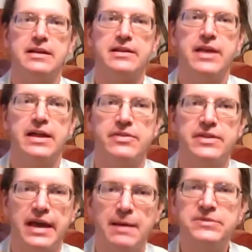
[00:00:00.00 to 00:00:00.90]
then
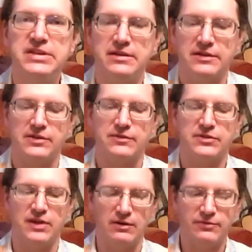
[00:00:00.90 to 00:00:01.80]
the emptiness of
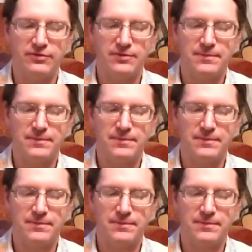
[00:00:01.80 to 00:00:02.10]
self.